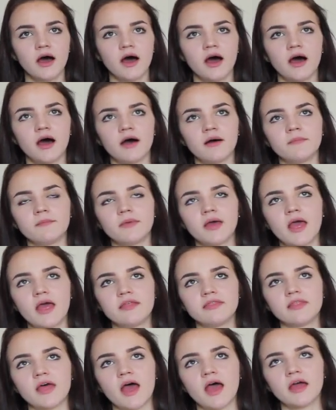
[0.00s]

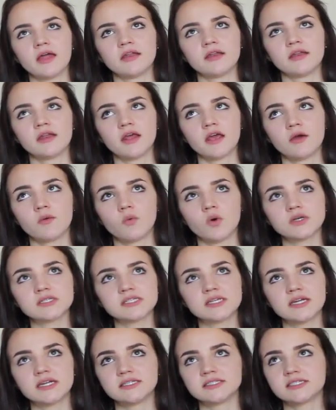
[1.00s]
And then it
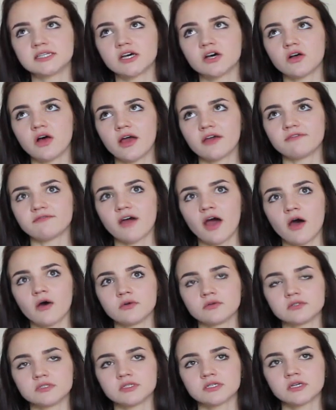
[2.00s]
wasn't until I
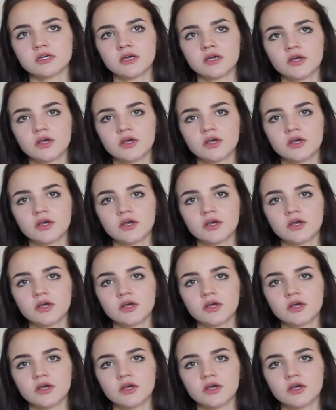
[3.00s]
found,